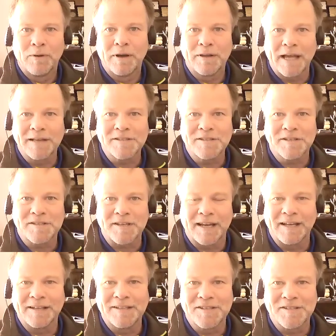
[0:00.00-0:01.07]
Well, as a
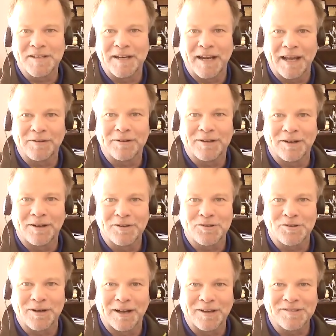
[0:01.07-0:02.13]
scientist in
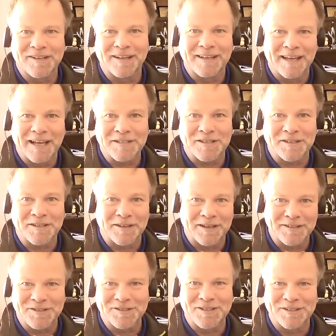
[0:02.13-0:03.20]
agriculture, I'll say yes
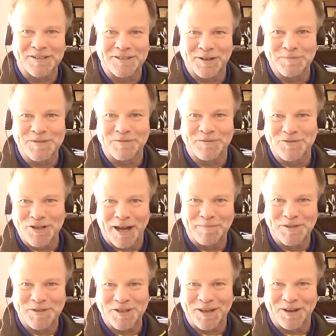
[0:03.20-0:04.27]
just in terms of
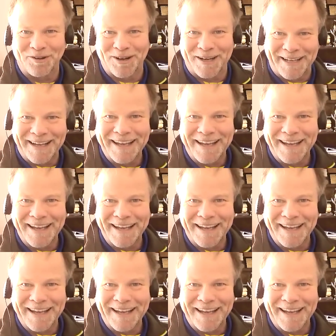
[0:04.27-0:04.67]
job security.